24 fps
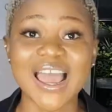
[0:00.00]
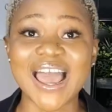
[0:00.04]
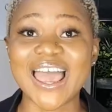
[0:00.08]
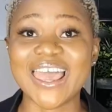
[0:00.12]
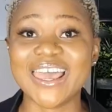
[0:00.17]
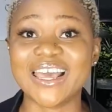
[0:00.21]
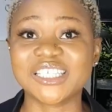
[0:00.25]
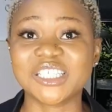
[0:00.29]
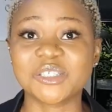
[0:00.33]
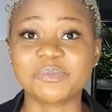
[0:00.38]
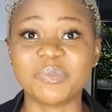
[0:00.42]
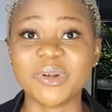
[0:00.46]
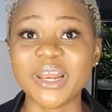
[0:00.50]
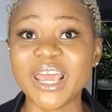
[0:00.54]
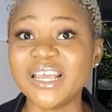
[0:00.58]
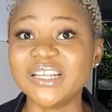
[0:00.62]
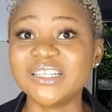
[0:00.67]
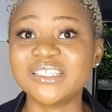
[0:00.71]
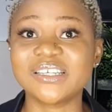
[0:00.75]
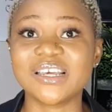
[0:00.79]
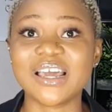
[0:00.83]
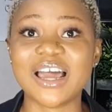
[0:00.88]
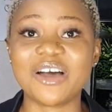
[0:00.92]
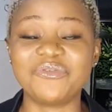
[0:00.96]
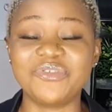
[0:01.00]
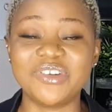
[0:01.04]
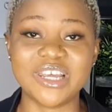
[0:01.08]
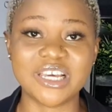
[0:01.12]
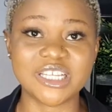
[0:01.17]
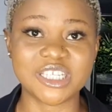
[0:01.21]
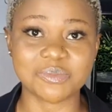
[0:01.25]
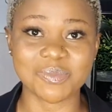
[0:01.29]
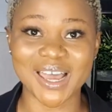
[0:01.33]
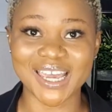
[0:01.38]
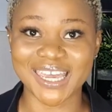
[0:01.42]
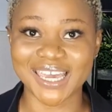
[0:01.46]
I explained
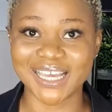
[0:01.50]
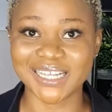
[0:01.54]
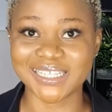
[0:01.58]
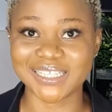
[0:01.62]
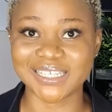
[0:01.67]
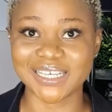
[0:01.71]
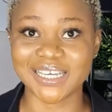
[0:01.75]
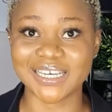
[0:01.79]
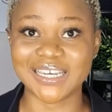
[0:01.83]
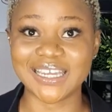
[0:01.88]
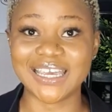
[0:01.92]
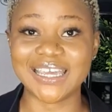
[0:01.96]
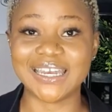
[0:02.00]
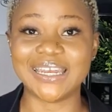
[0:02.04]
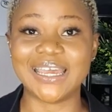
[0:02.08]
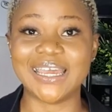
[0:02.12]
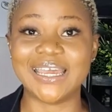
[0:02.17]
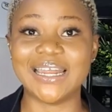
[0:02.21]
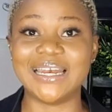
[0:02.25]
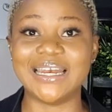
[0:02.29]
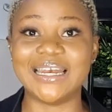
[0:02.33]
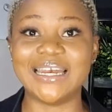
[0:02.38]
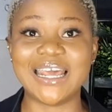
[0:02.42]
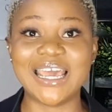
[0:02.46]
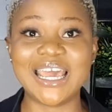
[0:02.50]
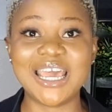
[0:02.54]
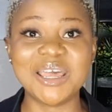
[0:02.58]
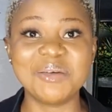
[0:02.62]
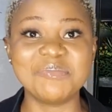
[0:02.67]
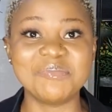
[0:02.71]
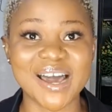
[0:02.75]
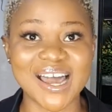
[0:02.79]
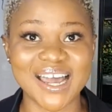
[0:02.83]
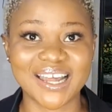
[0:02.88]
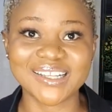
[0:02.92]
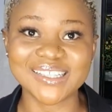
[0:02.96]
affiliate marketing in a
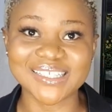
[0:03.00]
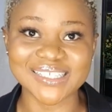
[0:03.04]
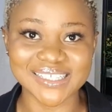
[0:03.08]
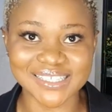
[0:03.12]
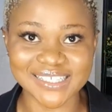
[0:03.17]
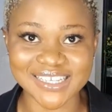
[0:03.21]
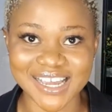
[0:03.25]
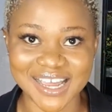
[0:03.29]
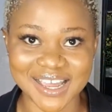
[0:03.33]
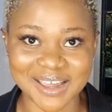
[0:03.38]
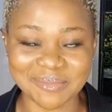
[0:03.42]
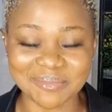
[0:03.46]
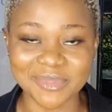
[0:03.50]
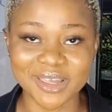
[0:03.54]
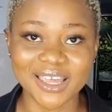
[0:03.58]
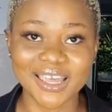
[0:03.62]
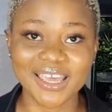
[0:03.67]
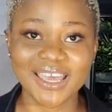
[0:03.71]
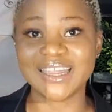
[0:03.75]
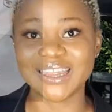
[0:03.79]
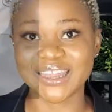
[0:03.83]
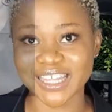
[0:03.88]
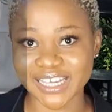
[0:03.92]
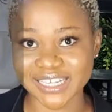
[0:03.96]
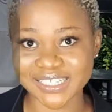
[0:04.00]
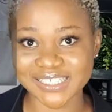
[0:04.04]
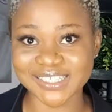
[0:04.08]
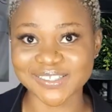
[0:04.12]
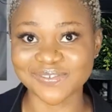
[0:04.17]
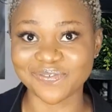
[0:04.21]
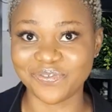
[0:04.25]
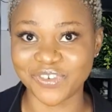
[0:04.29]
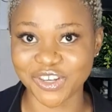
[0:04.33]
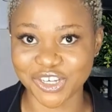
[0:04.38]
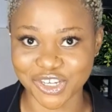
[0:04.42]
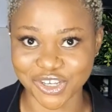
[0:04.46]
layman's term in this
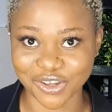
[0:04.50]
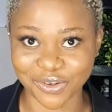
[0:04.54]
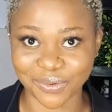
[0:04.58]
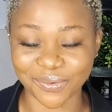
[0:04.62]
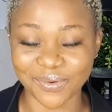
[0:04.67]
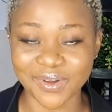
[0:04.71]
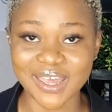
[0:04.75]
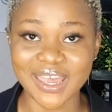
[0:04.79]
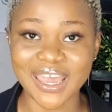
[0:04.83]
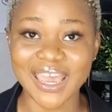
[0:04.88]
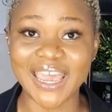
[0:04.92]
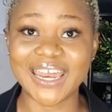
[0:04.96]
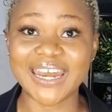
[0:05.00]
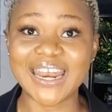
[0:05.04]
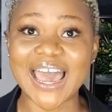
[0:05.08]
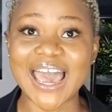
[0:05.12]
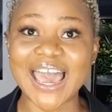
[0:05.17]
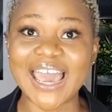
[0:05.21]
video, and